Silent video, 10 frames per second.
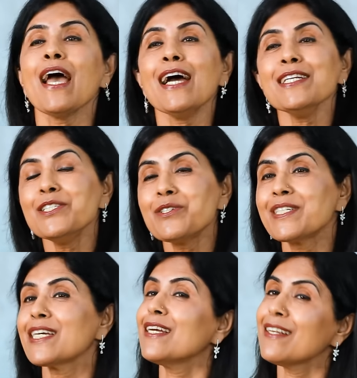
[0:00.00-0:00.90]
And
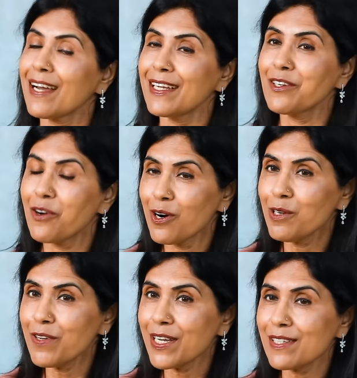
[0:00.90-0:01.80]
today, like
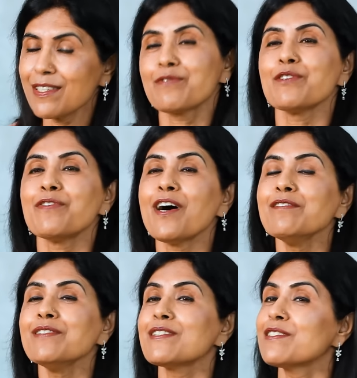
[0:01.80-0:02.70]
always, if you
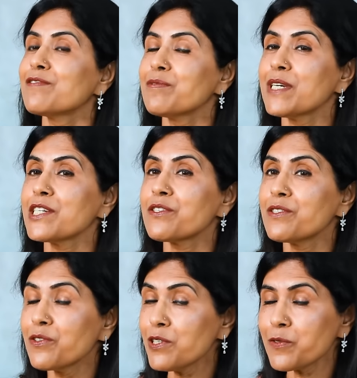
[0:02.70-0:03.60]
found this
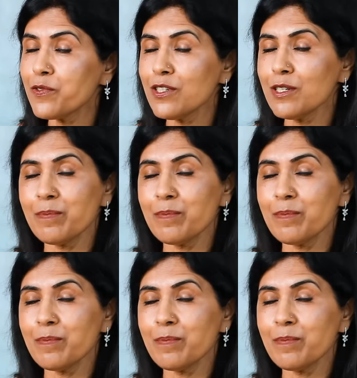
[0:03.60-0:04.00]
information useful,